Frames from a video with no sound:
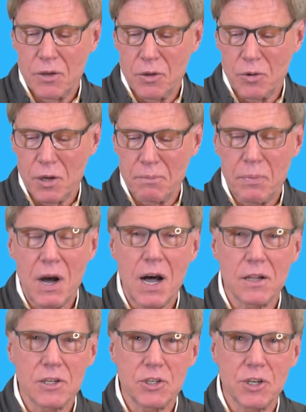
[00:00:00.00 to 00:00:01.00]
You can
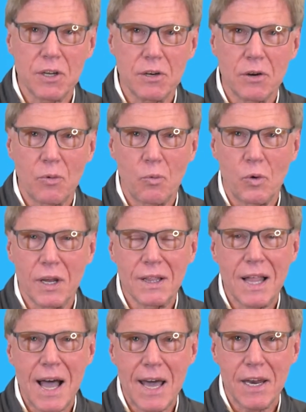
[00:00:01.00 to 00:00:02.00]
polish it,
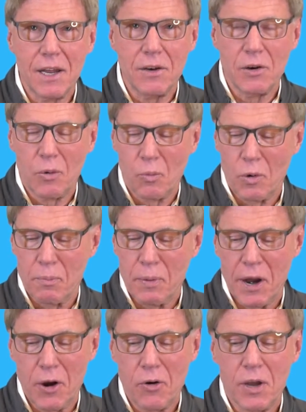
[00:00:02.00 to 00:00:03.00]
reline it,
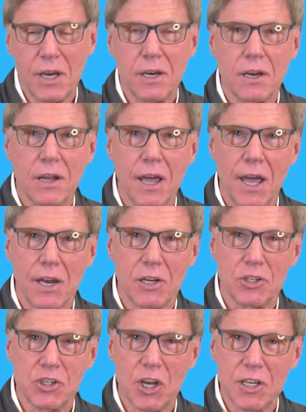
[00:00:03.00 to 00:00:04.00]
repair it, and
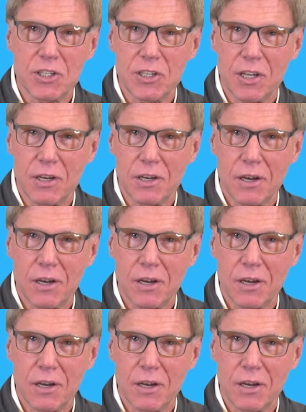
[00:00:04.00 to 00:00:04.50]
adjust it,